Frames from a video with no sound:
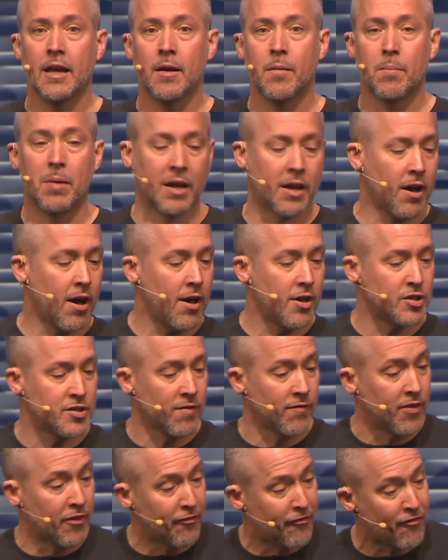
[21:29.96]
because
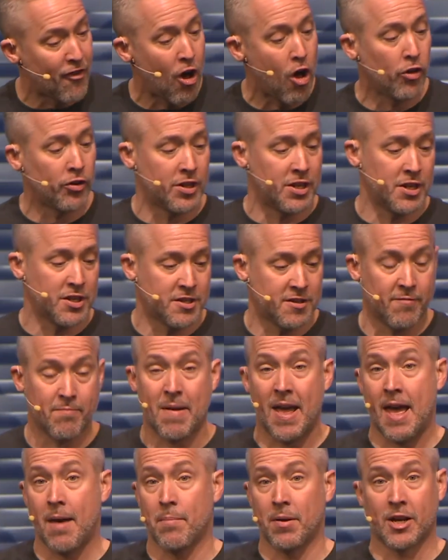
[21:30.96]
of the fallenness of
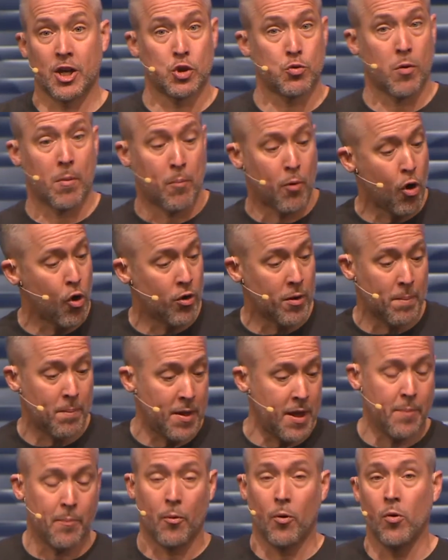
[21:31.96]
man, because we're broken
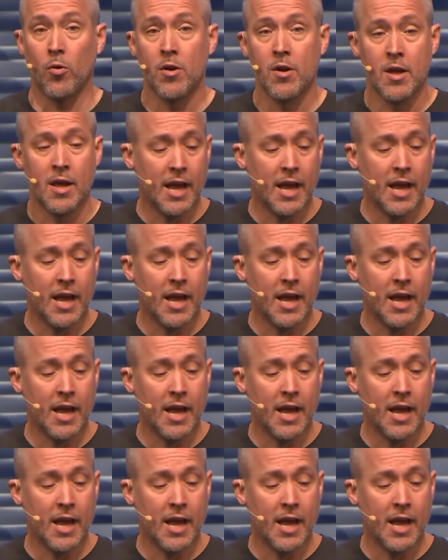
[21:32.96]
people,